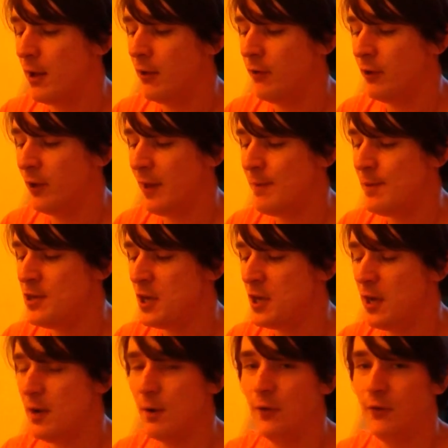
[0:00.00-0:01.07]
So let me show
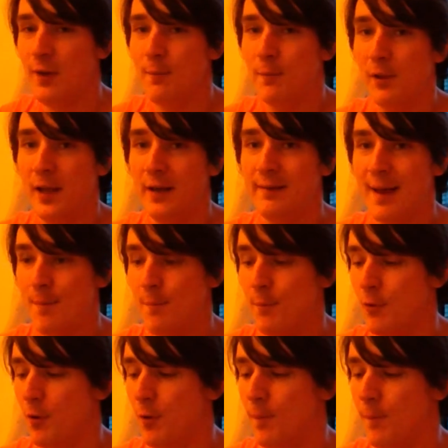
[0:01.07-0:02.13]
you a simple
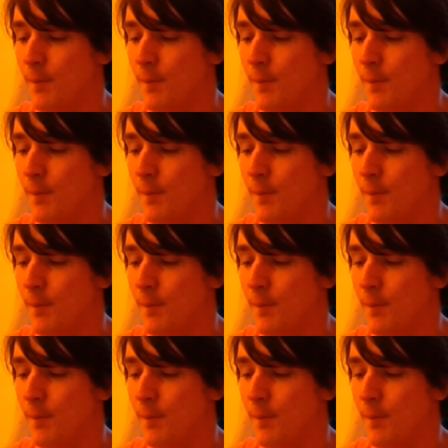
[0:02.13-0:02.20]
example.